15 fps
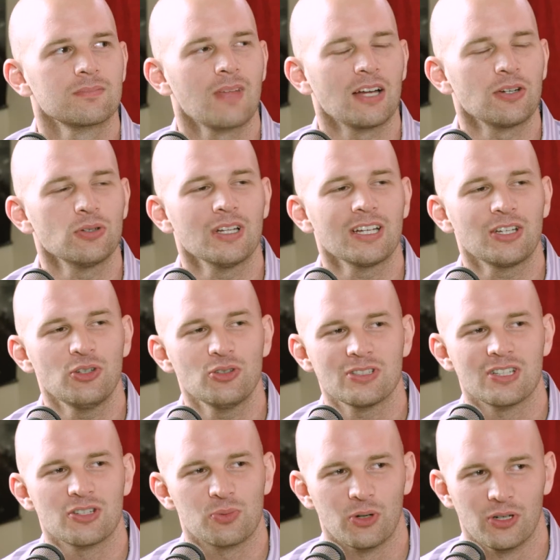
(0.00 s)
I don't like using
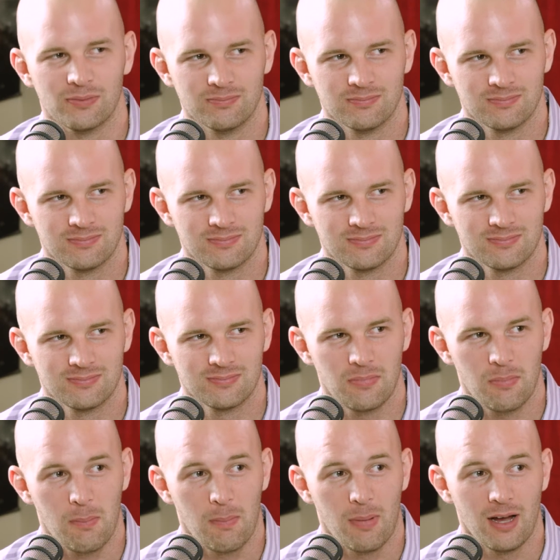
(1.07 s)
this word,
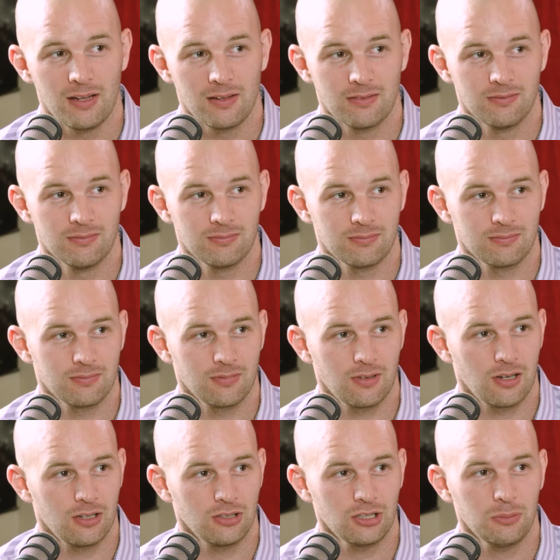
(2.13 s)
but
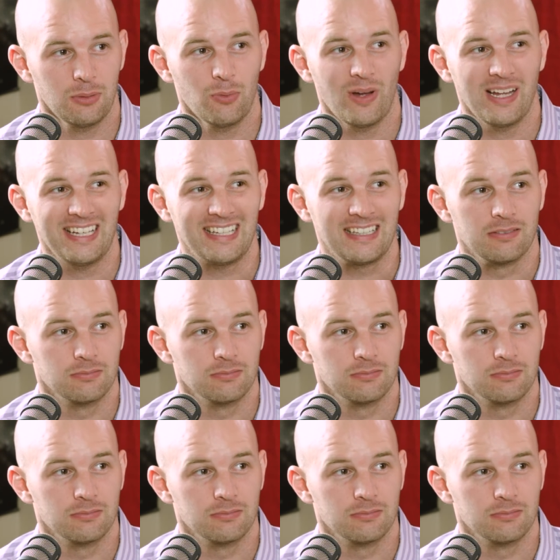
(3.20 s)
a little bit wanky.